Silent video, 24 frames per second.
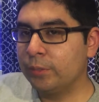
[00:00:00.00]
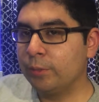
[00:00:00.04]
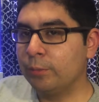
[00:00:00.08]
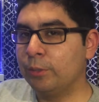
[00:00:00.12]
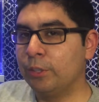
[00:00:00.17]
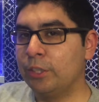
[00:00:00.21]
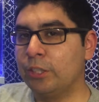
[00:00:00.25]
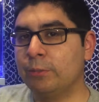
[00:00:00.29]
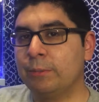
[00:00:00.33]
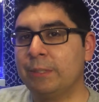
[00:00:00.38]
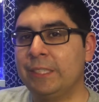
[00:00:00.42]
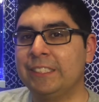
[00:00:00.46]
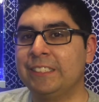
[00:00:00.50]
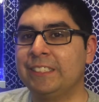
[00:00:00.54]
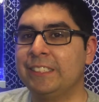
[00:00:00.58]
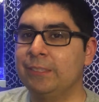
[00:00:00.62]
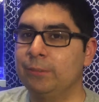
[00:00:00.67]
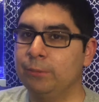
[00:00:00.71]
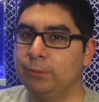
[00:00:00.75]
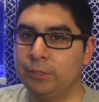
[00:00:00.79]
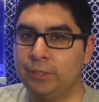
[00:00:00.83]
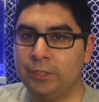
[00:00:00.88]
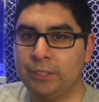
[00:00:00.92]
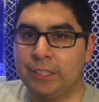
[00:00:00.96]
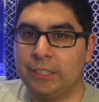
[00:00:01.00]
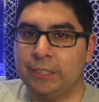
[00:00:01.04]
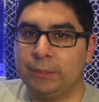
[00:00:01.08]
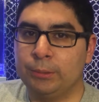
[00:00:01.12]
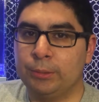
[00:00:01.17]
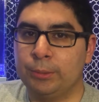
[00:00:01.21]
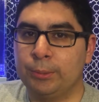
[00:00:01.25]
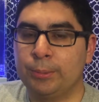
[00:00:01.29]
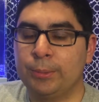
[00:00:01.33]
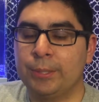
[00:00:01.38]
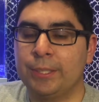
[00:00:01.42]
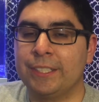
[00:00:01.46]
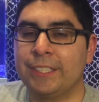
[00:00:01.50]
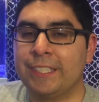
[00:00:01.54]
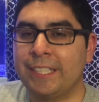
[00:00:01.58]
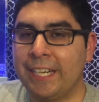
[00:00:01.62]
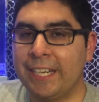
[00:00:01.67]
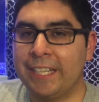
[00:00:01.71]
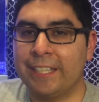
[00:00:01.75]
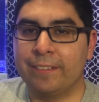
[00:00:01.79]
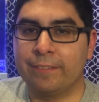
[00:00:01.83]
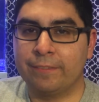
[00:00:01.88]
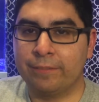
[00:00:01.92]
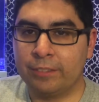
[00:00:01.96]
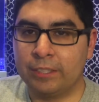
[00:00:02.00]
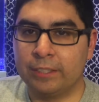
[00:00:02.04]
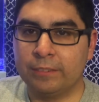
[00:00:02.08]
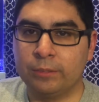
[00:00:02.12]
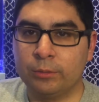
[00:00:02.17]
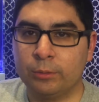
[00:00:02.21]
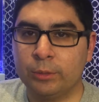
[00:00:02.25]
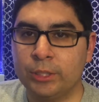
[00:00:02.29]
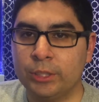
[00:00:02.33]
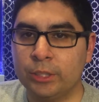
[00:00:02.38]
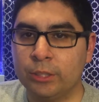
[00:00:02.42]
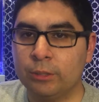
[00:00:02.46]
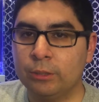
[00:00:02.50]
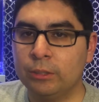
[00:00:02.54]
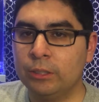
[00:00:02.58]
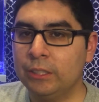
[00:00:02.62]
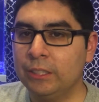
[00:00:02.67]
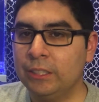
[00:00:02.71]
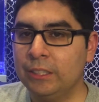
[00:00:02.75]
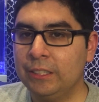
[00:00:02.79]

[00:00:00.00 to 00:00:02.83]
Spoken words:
which you might say, well, you're not supposed to put a tank in front of a window,